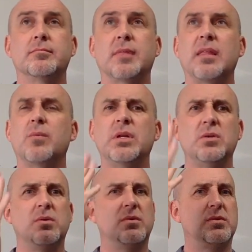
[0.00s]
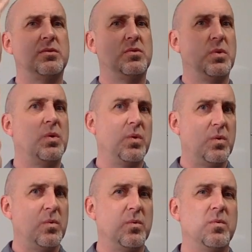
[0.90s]
think we used
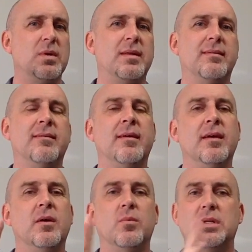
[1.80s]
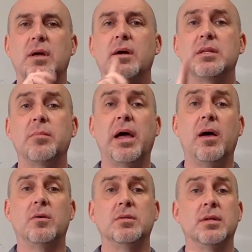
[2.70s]
noon, and we talked
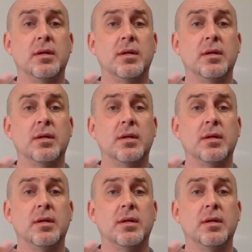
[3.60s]
about